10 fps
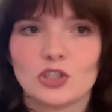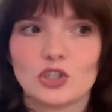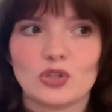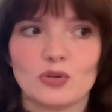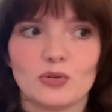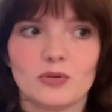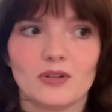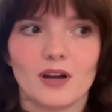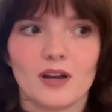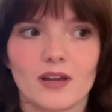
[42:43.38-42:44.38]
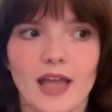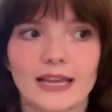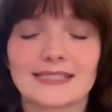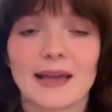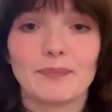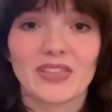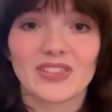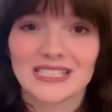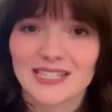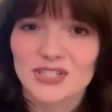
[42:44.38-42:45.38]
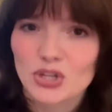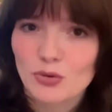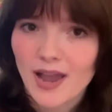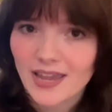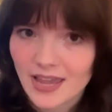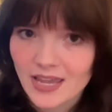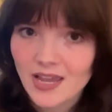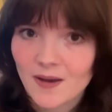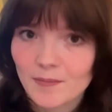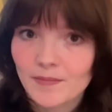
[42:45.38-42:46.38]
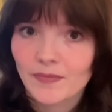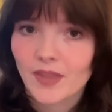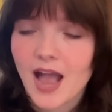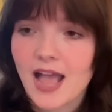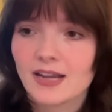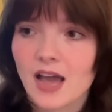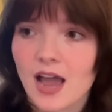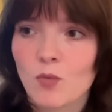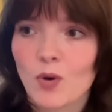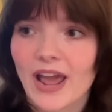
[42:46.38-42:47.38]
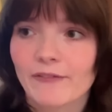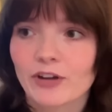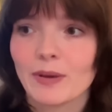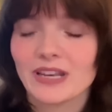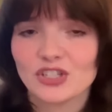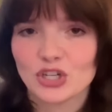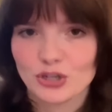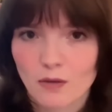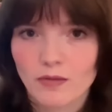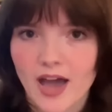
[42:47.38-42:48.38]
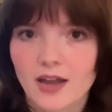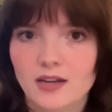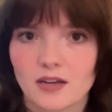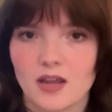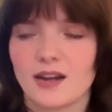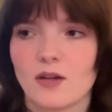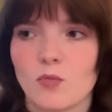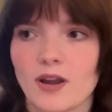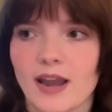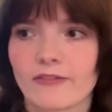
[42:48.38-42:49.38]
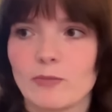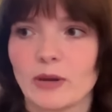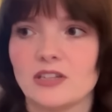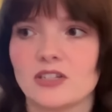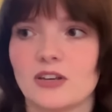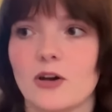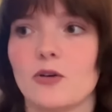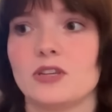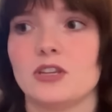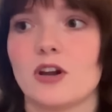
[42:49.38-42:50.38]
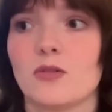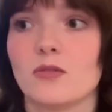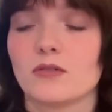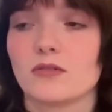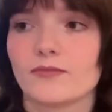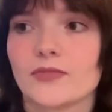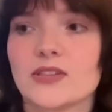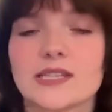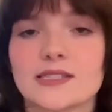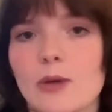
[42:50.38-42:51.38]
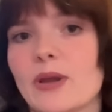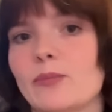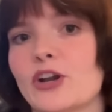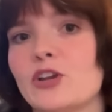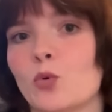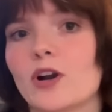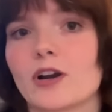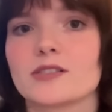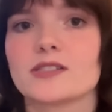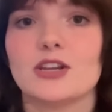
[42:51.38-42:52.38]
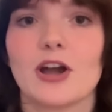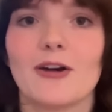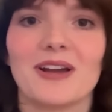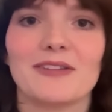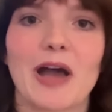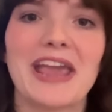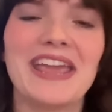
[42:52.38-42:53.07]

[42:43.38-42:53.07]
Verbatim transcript: to accept that this is who I am and I want everybody to know that. And I want everybody to know, you know, this is how my brain works, you know, if I